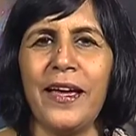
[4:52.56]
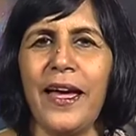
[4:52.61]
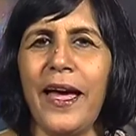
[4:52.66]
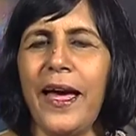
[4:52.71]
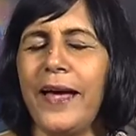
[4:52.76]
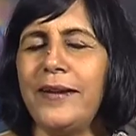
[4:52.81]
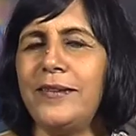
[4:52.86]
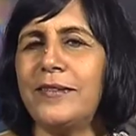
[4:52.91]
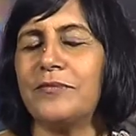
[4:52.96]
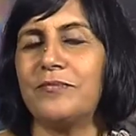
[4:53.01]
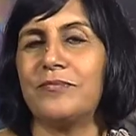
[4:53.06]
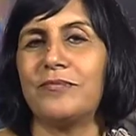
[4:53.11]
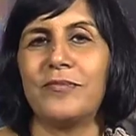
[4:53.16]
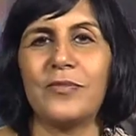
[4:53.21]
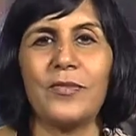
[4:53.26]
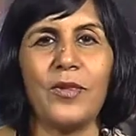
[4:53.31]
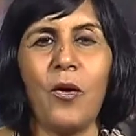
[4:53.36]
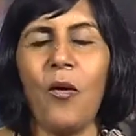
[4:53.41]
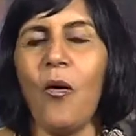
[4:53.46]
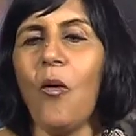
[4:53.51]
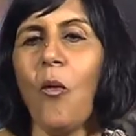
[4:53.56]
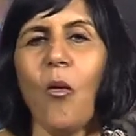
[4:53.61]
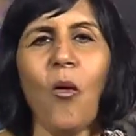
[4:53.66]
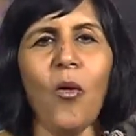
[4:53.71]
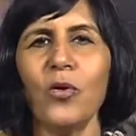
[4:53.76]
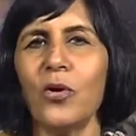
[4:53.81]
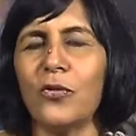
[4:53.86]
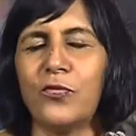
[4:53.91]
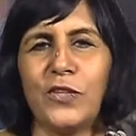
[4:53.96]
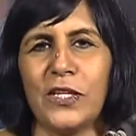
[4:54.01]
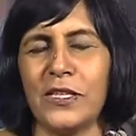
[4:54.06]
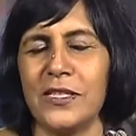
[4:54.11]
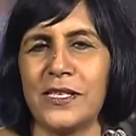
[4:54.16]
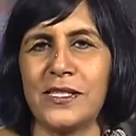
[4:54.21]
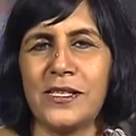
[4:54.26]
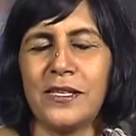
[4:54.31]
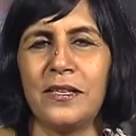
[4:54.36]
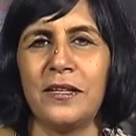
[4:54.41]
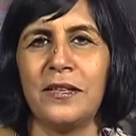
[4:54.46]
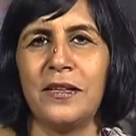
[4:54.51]
And all of
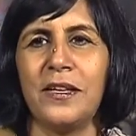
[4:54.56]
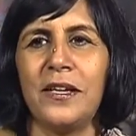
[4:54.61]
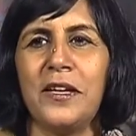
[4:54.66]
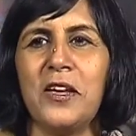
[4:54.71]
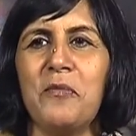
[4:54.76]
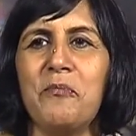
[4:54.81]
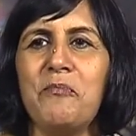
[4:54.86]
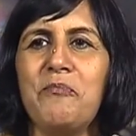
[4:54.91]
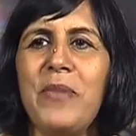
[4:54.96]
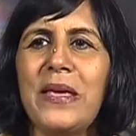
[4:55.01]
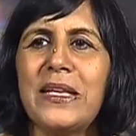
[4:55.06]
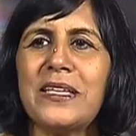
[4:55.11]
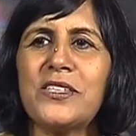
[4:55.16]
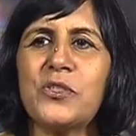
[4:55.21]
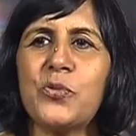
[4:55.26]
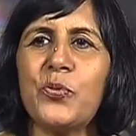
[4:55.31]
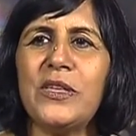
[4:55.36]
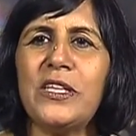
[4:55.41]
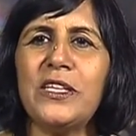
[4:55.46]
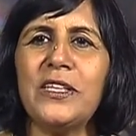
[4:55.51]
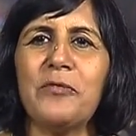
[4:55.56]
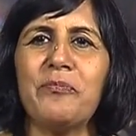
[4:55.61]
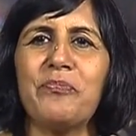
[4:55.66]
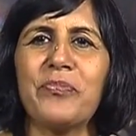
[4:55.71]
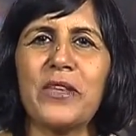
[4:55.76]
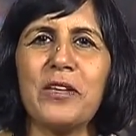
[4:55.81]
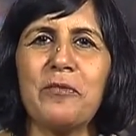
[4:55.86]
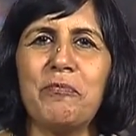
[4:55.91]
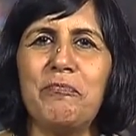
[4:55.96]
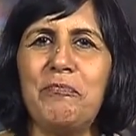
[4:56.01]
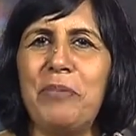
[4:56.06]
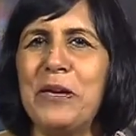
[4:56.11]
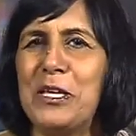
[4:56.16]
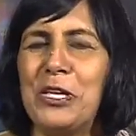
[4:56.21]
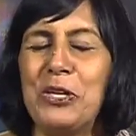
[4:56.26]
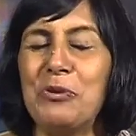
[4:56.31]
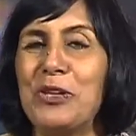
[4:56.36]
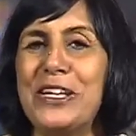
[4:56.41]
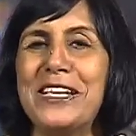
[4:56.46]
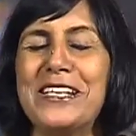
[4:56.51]
this mixed with a
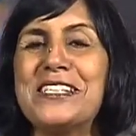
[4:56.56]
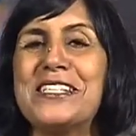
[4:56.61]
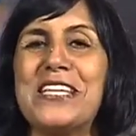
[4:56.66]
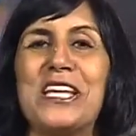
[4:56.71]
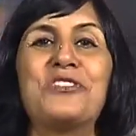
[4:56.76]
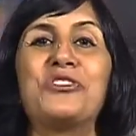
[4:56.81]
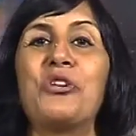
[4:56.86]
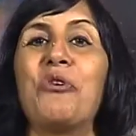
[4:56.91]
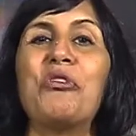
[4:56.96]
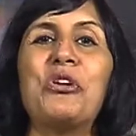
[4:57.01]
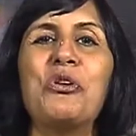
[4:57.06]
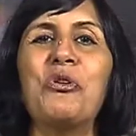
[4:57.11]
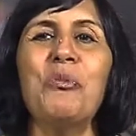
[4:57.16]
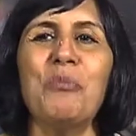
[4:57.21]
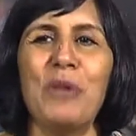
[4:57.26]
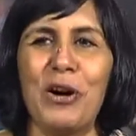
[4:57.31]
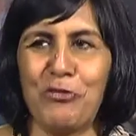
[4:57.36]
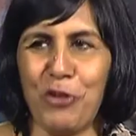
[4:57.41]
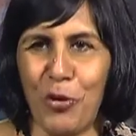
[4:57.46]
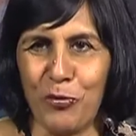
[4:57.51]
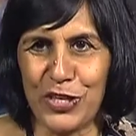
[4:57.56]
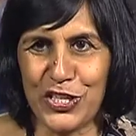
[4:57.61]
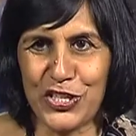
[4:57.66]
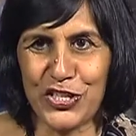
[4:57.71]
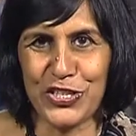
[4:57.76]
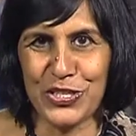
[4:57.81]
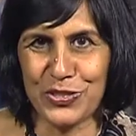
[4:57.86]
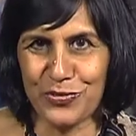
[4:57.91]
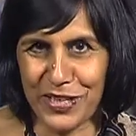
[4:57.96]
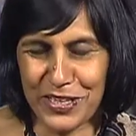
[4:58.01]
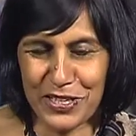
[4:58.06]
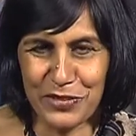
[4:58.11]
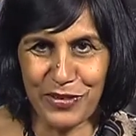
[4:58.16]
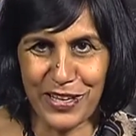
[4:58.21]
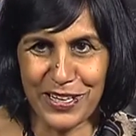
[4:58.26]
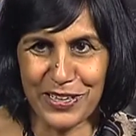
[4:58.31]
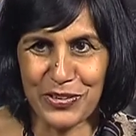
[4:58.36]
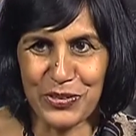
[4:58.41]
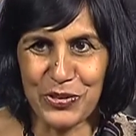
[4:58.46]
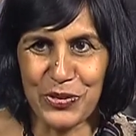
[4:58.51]
peculiar sense of humor for which she is very
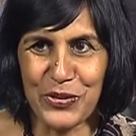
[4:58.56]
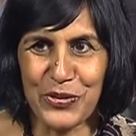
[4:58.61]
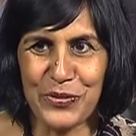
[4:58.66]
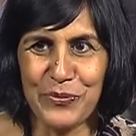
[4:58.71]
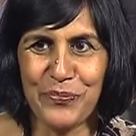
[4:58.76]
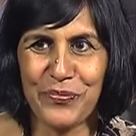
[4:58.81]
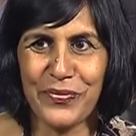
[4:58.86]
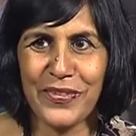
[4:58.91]
well known.